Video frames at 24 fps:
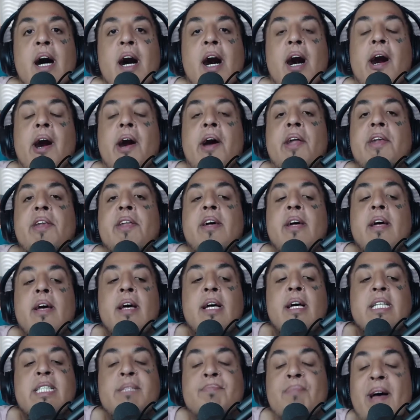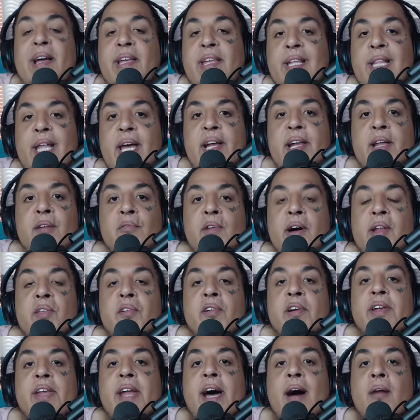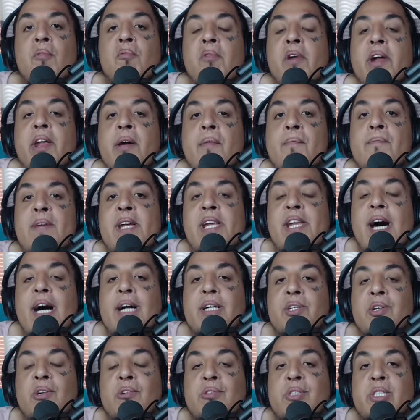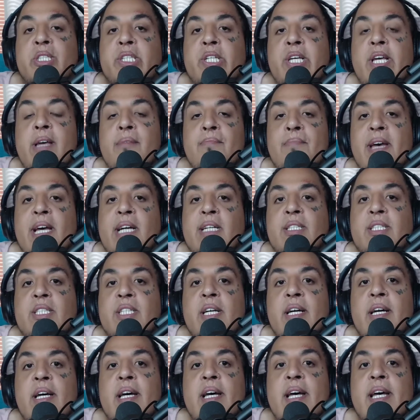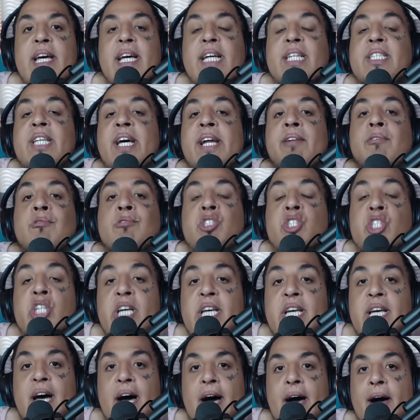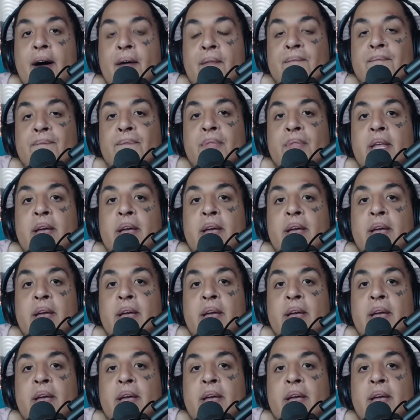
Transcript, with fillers: on speculating whether or not one of Minato's teammates is an Uchiha,